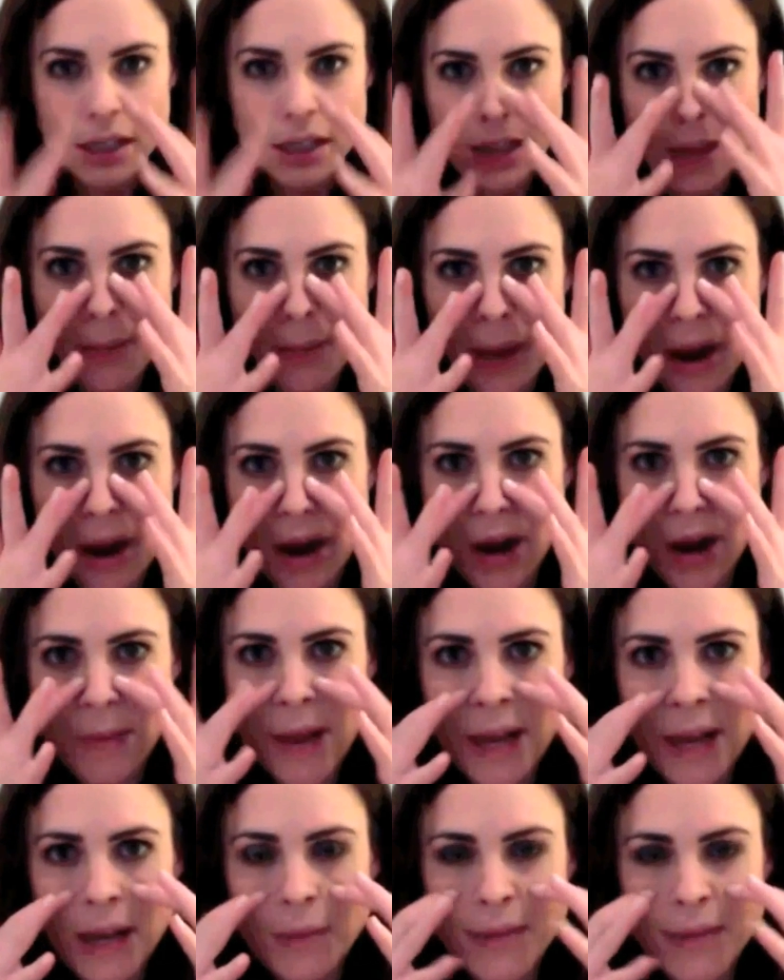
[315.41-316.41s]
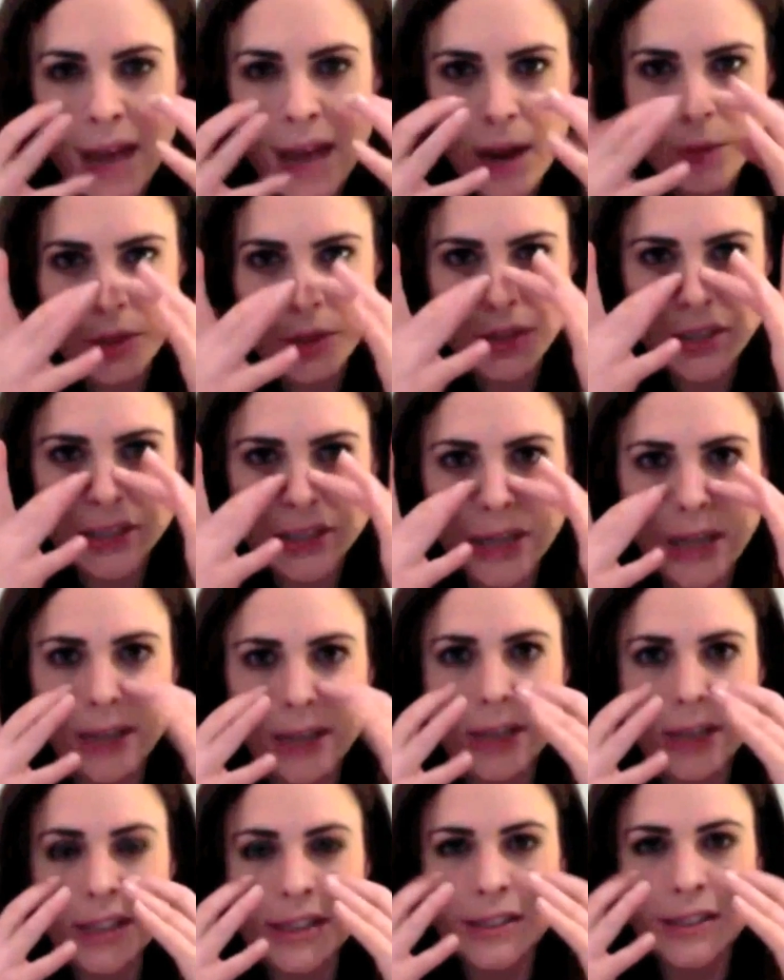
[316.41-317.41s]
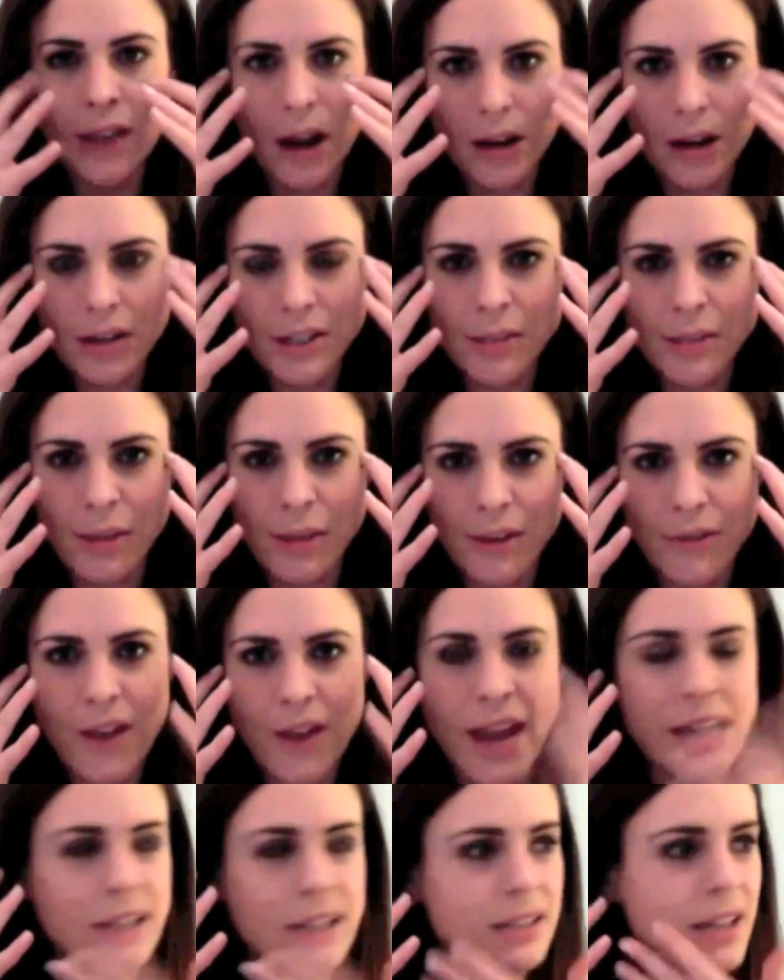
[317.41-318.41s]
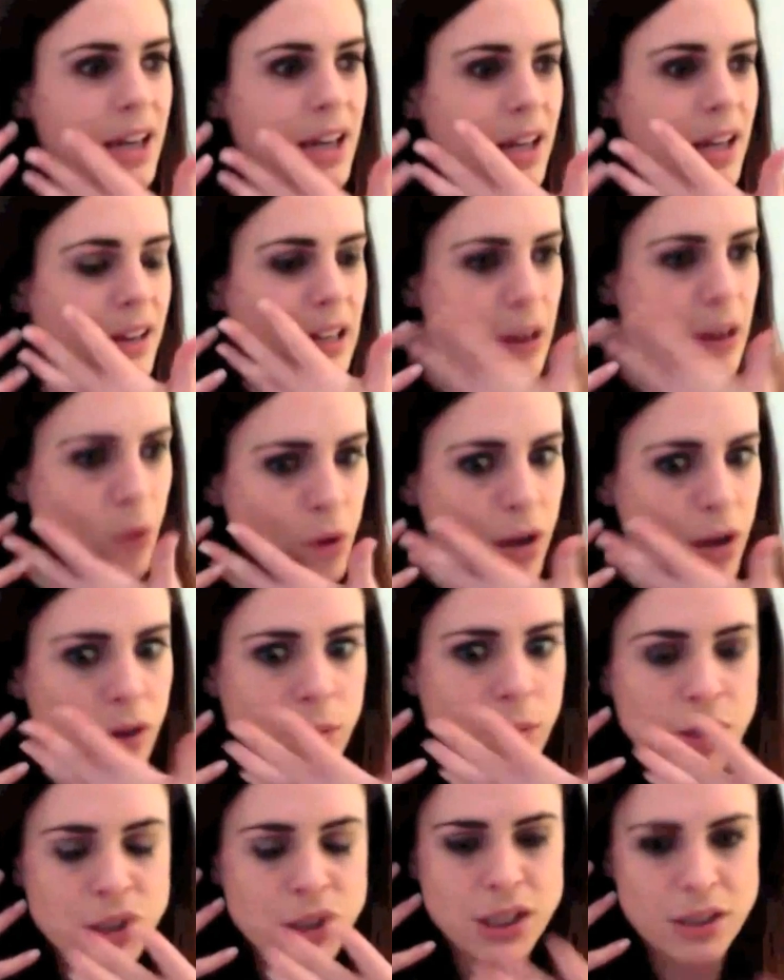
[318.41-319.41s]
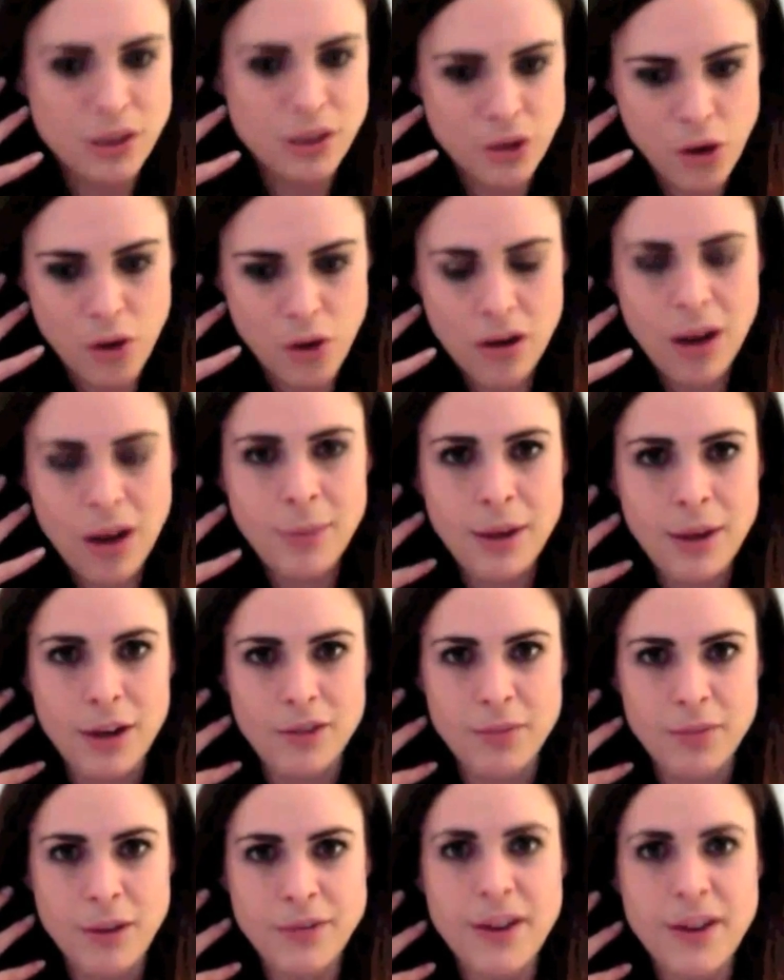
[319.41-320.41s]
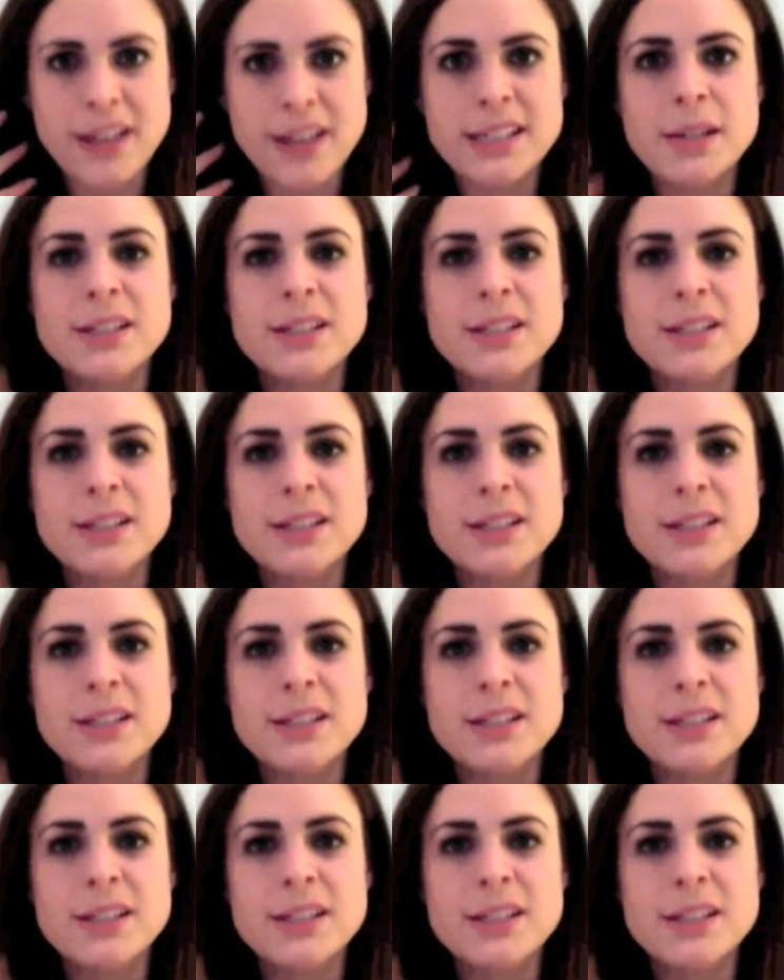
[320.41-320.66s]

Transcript: Like, my eye makeup now was just like stuck to my face. The oil was just not coming off my face.